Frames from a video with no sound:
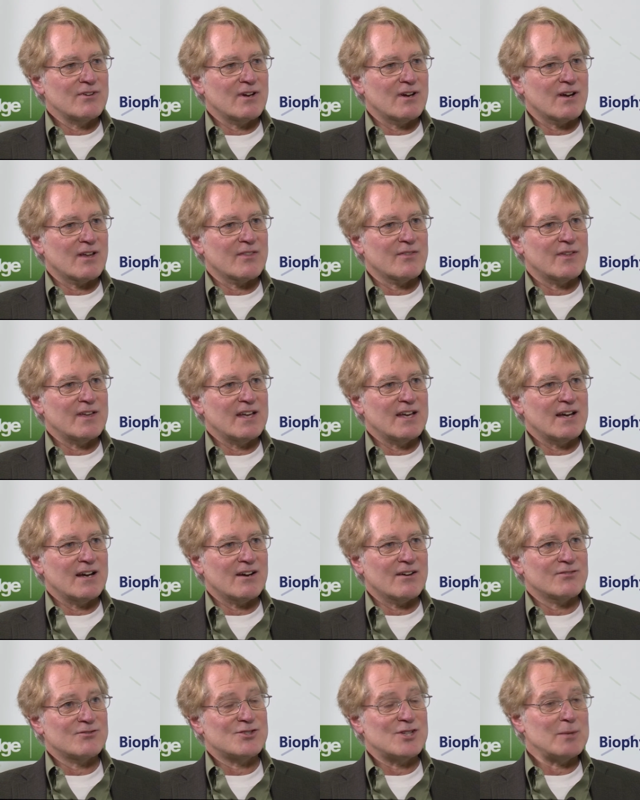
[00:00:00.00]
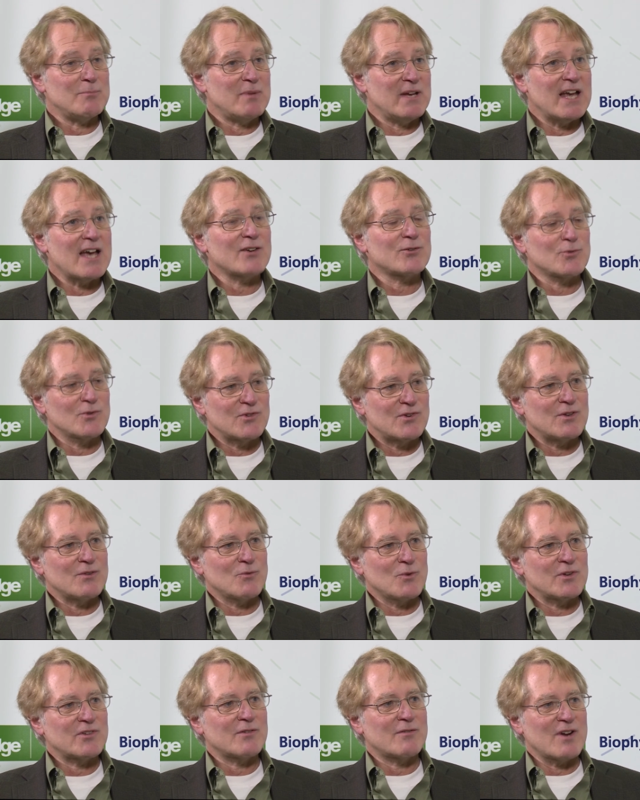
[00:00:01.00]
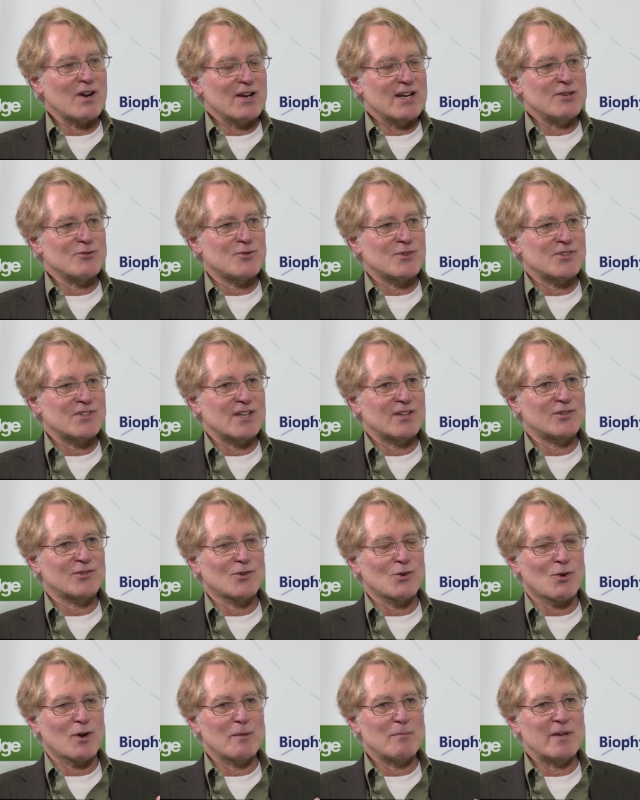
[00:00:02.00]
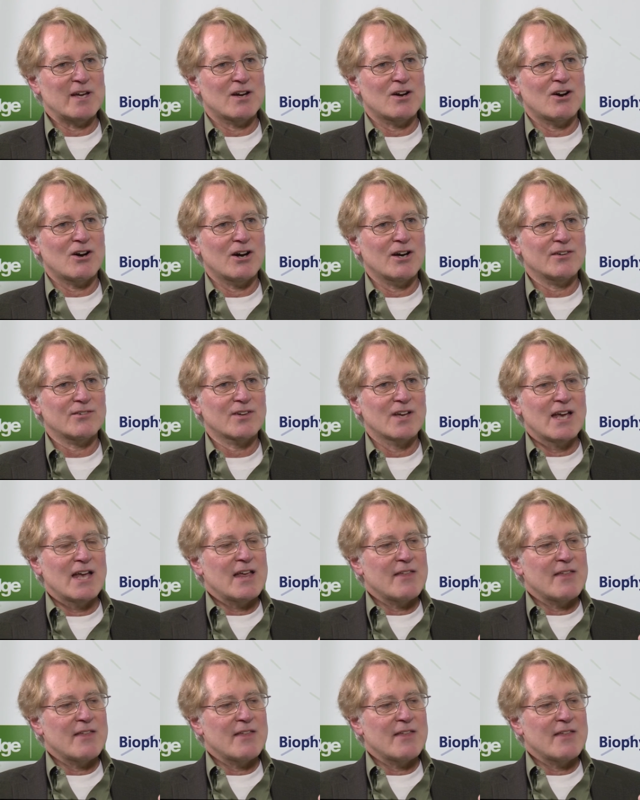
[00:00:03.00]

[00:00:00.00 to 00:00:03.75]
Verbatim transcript: uh, the, uh, GPS was, was a very interesting story because